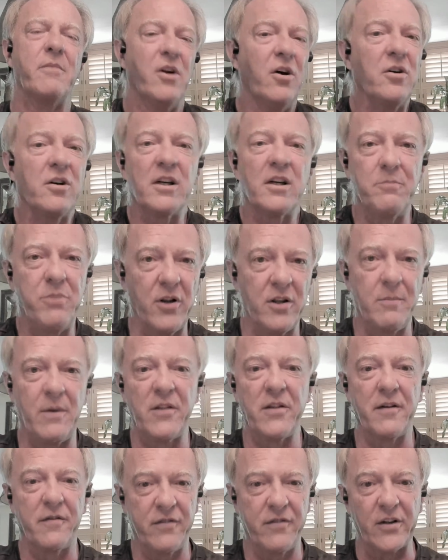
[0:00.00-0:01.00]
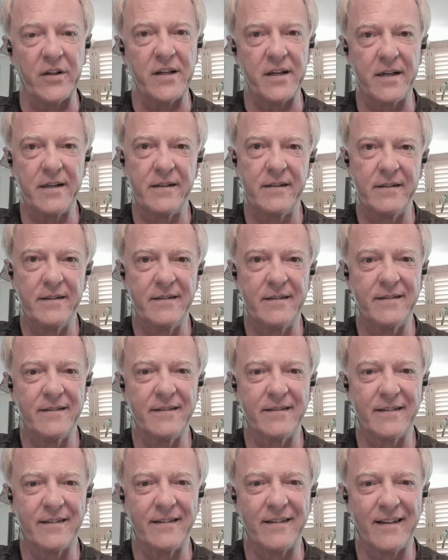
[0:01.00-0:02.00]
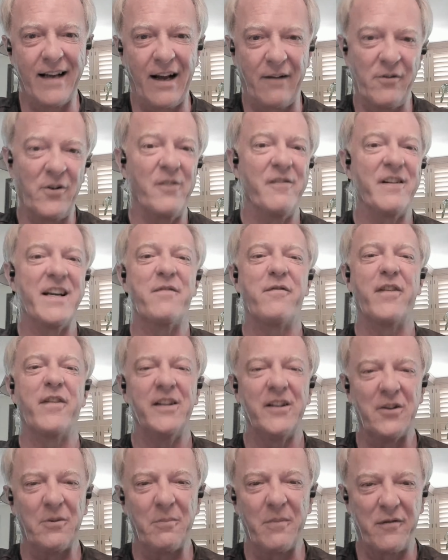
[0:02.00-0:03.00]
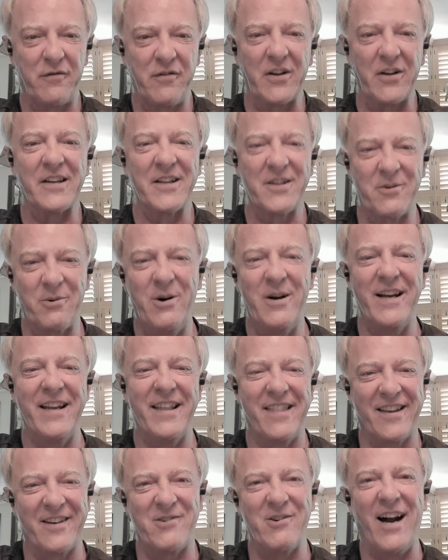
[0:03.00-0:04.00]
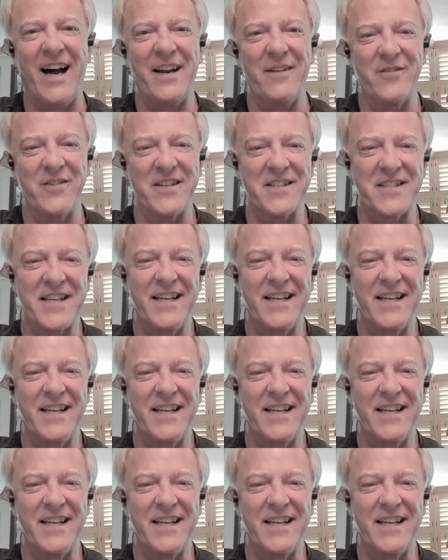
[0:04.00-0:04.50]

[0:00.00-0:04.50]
not going to put them on the front. I've already filled up the front with drivers.